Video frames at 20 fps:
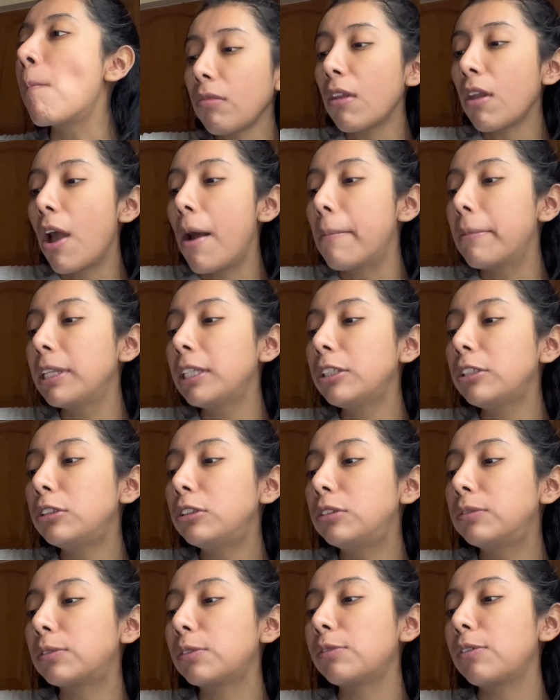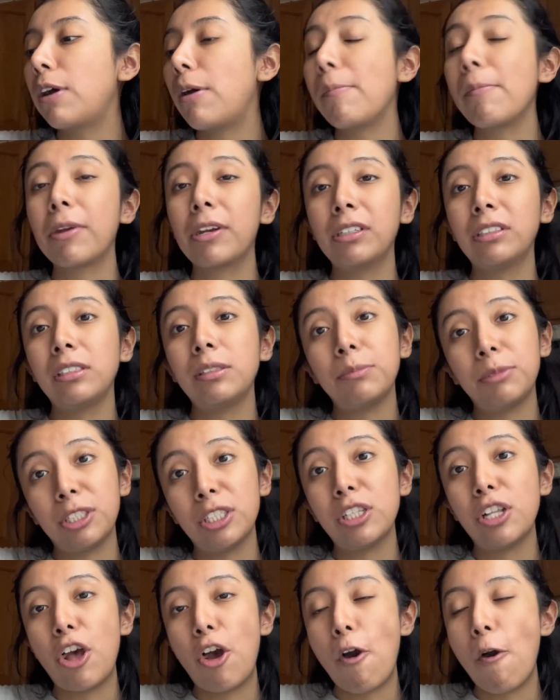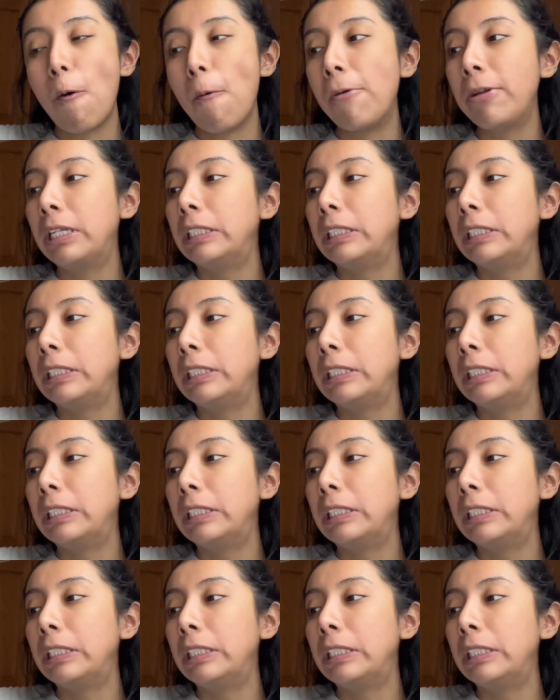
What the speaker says: I'm a little overwhelmed because I'm slow.